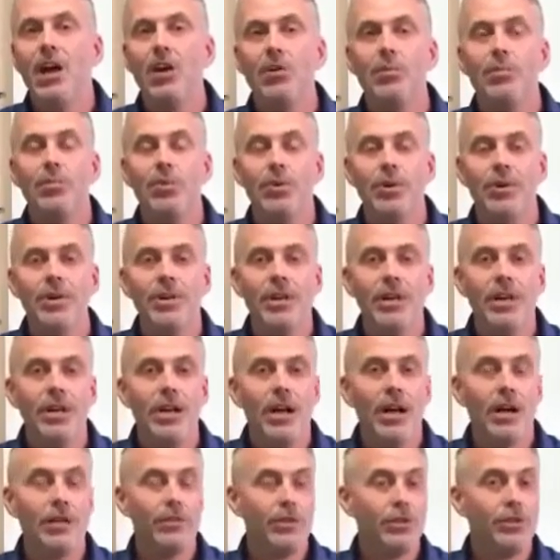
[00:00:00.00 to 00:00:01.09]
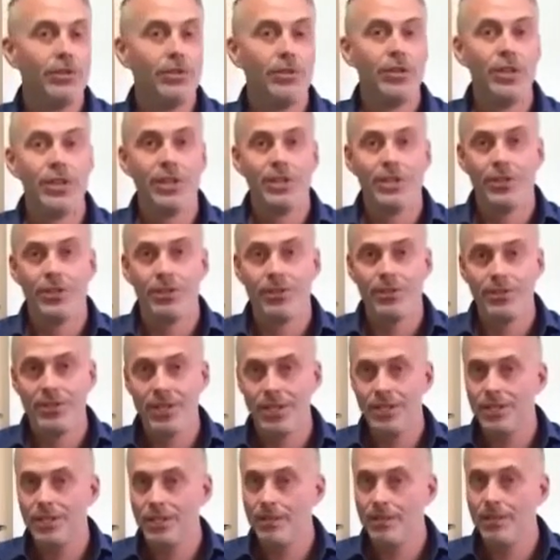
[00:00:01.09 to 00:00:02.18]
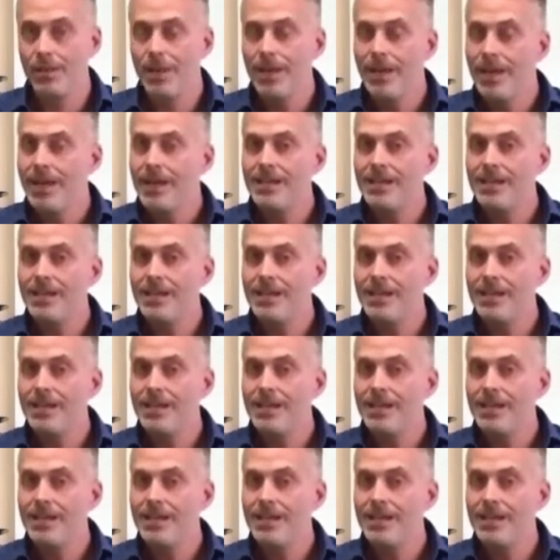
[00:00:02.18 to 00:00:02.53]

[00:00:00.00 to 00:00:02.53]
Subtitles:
output of a traditional system,